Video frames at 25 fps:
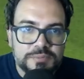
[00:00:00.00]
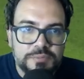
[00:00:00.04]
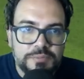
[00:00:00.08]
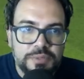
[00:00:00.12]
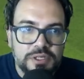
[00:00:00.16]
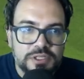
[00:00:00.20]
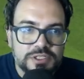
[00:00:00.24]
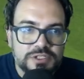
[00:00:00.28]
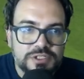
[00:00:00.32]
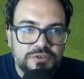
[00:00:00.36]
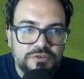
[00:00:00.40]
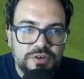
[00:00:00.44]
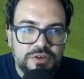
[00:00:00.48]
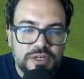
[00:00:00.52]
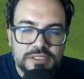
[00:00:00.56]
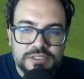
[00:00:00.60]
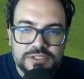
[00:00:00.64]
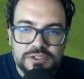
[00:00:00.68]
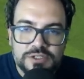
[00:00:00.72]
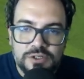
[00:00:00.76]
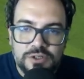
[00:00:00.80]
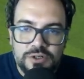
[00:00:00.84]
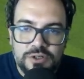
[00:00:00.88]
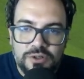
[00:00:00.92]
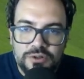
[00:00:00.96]
past Wright's
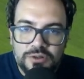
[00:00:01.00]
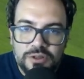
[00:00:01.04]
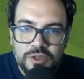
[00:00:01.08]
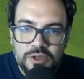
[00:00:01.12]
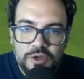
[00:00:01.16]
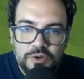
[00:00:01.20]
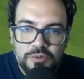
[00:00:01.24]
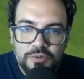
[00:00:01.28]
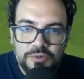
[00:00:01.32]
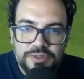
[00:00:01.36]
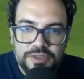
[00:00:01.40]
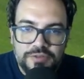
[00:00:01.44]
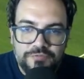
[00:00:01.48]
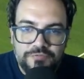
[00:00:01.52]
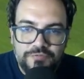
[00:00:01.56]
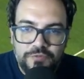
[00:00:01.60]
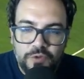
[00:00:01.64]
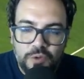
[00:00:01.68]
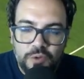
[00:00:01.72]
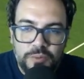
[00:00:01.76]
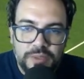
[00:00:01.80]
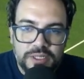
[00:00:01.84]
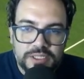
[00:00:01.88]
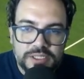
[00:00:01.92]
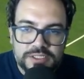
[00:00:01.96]
goal within 4
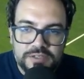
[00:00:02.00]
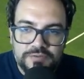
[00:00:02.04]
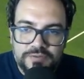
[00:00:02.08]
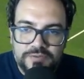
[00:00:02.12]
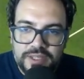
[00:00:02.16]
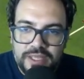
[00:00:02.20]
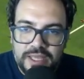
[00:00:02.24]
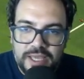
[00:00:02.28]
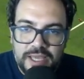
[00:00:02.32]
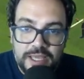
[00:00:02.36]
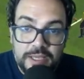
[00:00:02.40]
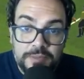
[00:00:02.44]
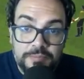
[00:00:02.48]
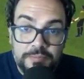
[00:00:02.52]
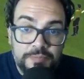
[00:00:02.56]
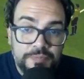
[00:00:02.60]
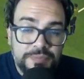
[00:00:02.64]
minutes of the game.